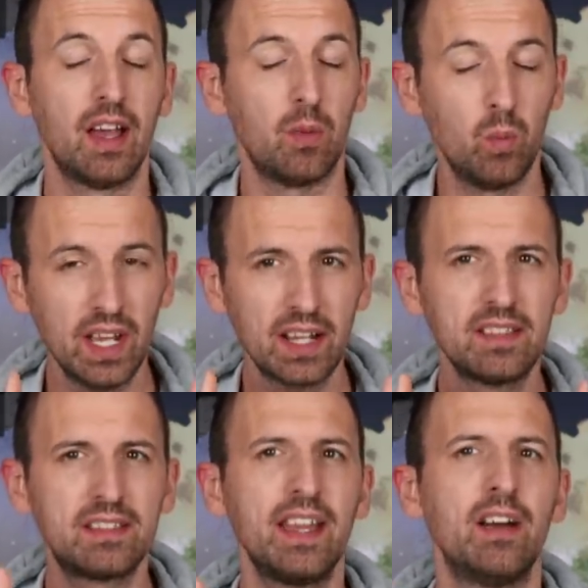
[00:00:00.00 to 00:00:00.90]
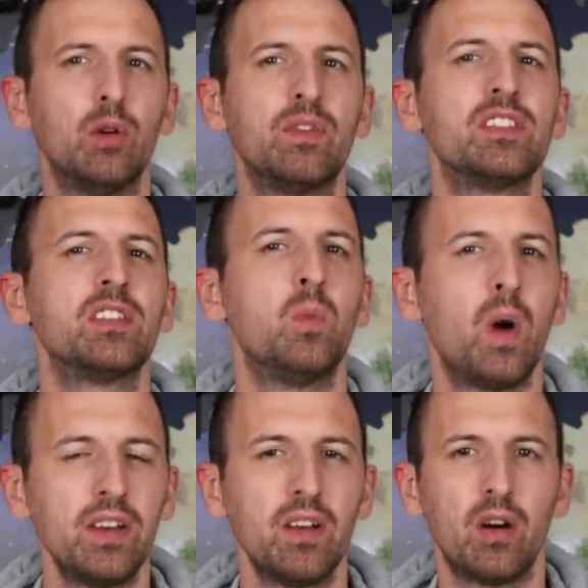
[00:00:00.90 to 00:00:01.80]
and we're going to delve into
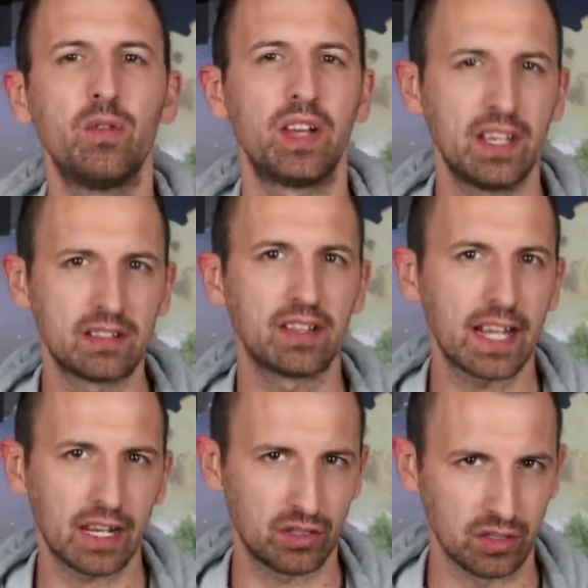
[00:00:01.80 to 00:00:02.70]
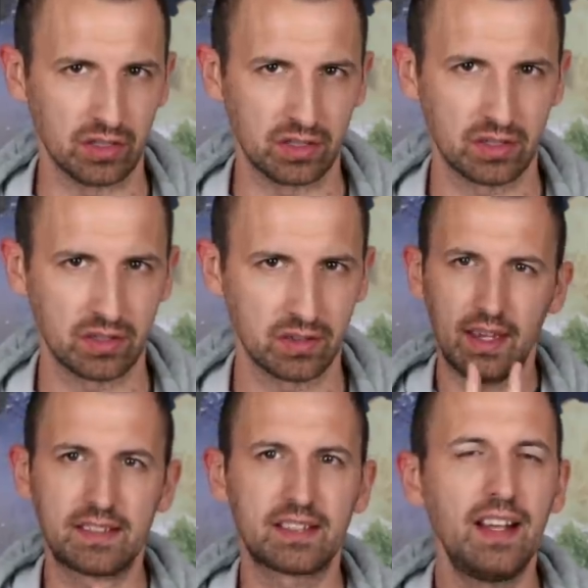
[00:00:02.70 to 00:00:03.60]
one of his lectures.
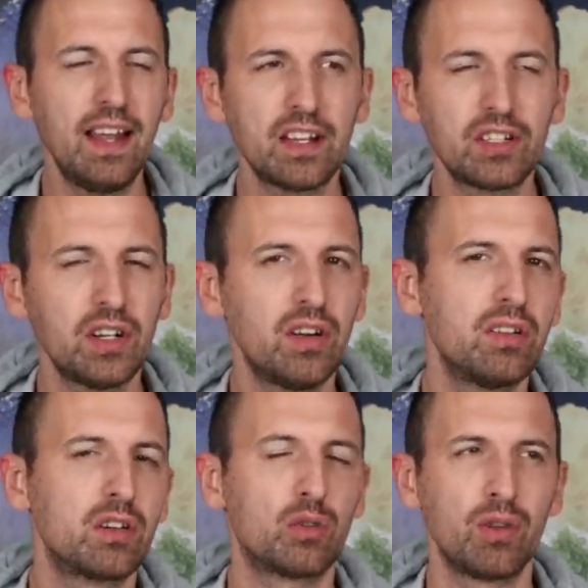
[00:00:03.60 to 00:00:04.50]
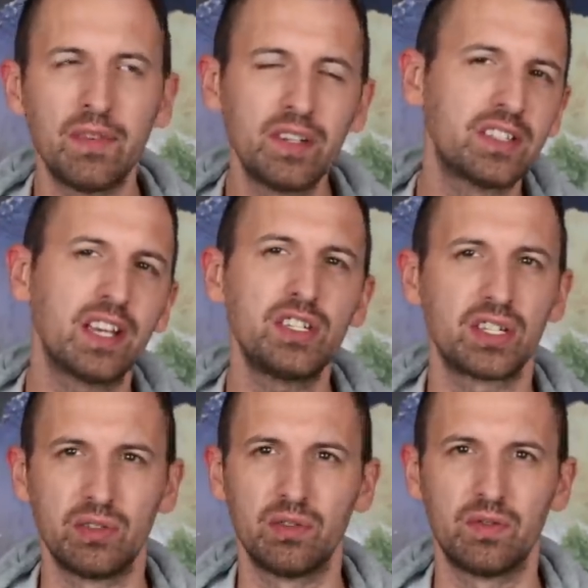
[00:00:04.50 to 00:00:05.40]
It's a lecture on
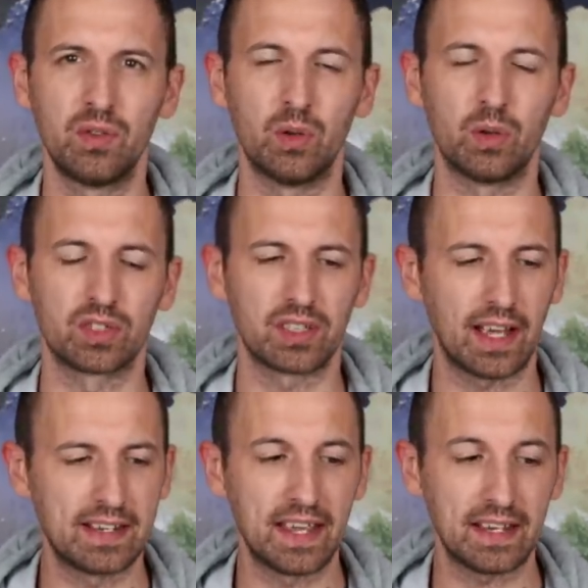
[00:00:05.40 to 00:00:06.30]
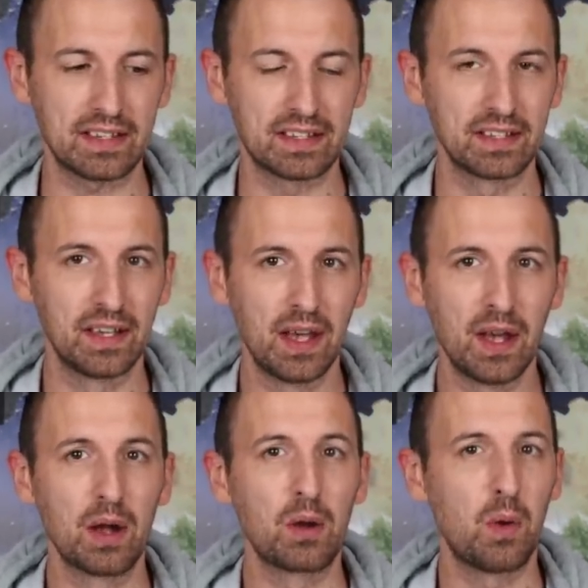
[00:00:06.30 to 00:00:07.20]
gravitational force, and it's
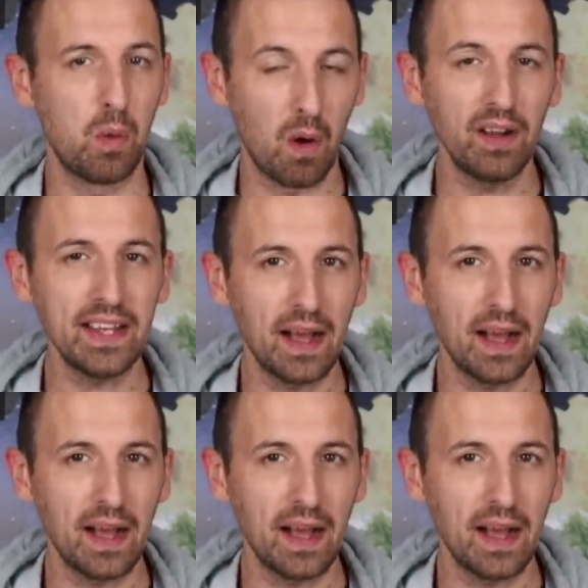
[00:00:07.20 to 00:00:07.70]
quite